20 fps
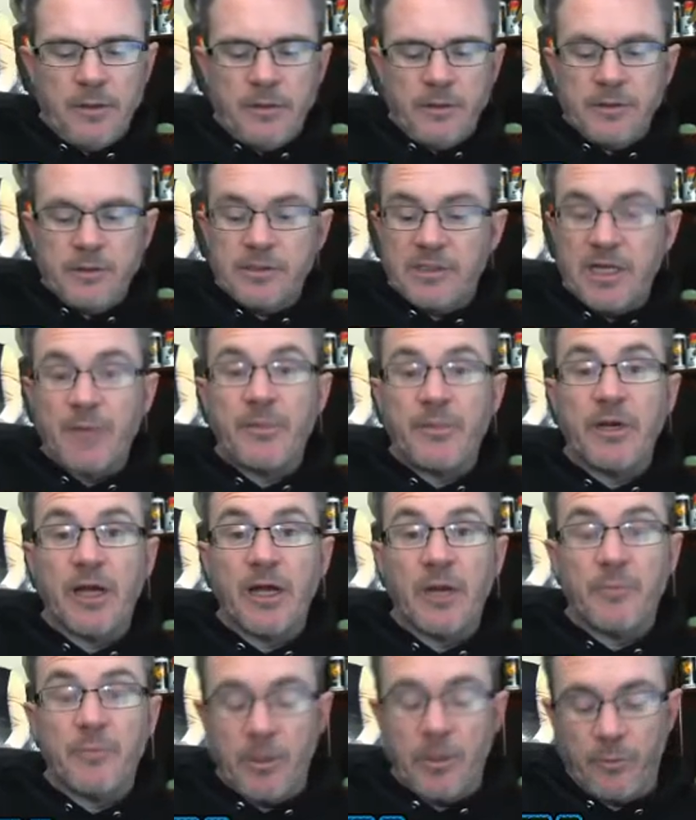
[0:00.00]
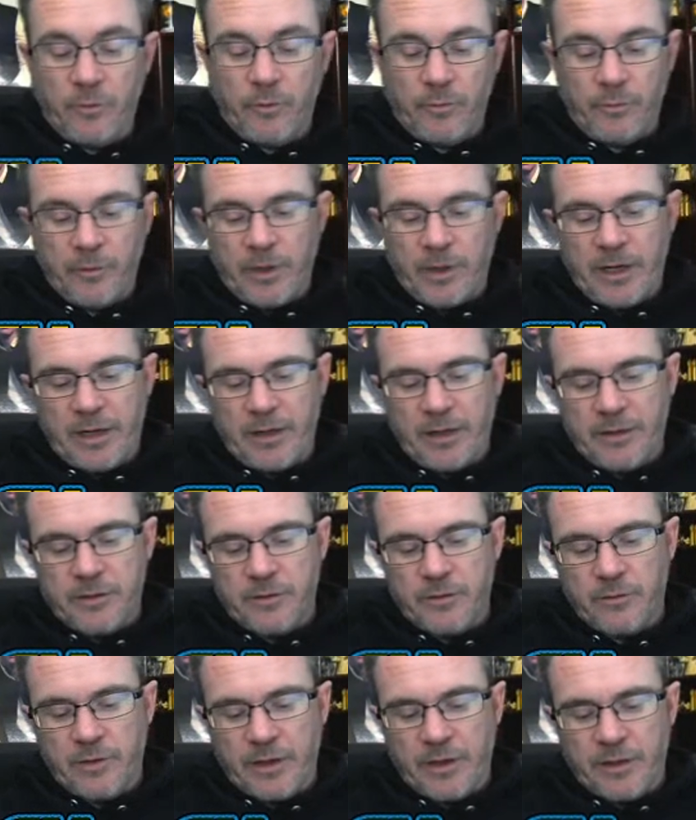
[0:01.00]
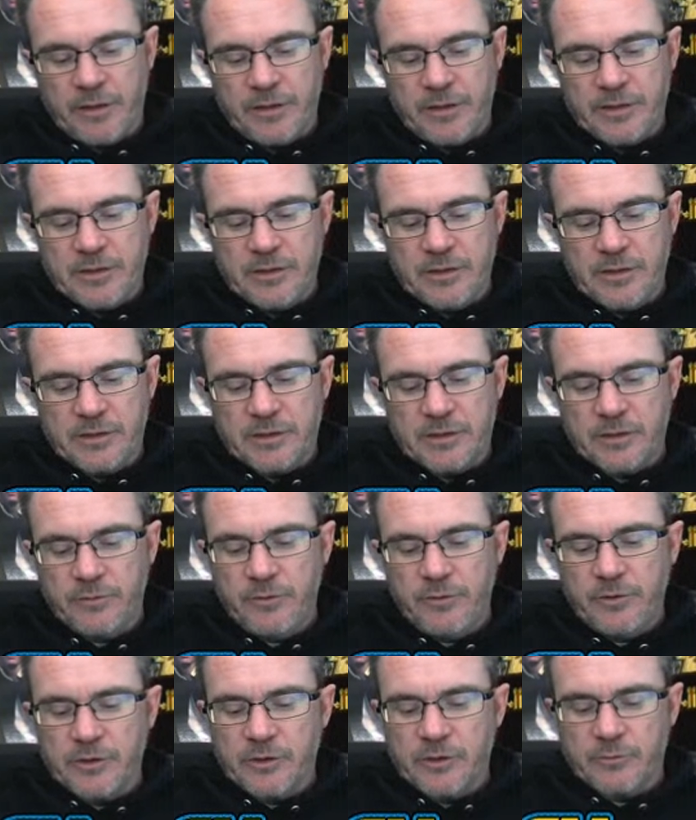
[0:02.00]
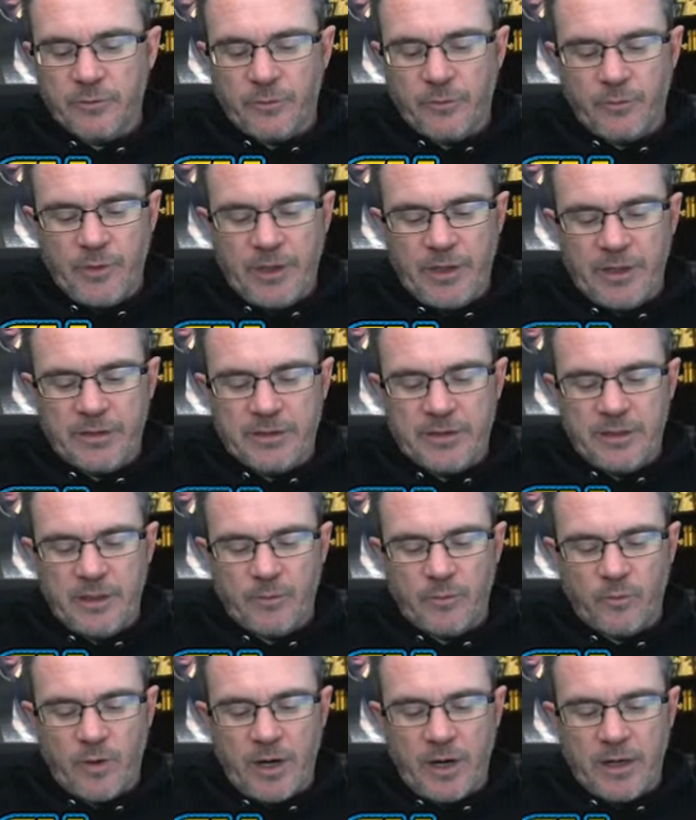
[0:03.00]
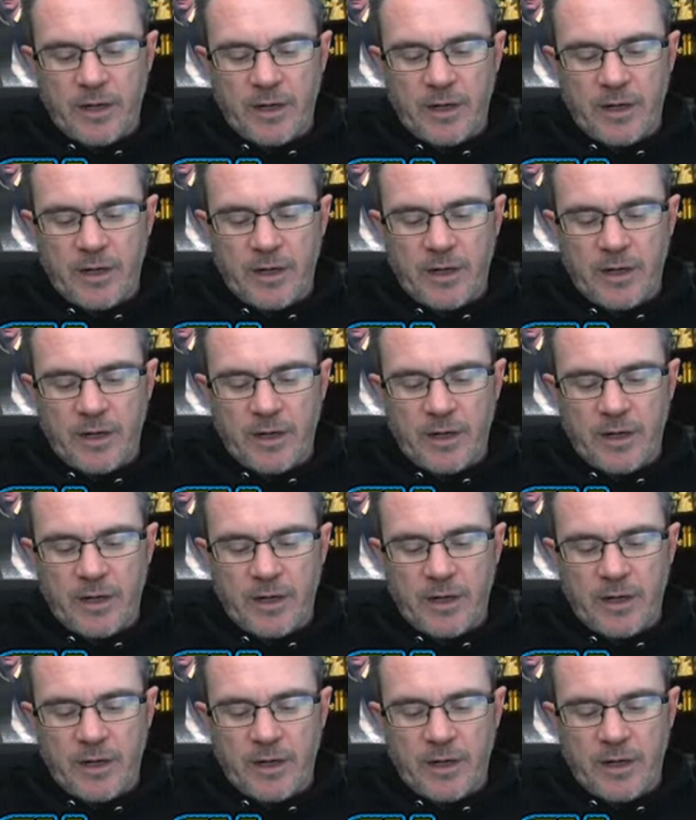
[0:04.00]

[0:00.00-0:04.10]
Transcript: stepping on people. We're not going to do arena. This is so Nooch's arena team right